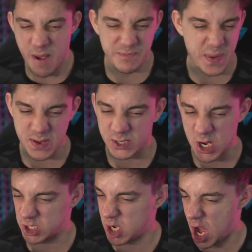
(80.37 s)

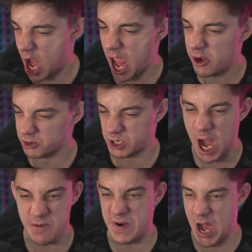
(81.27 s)
business
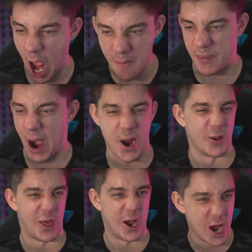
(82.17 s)
entertainment empire
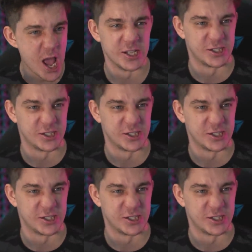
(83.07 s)
that it is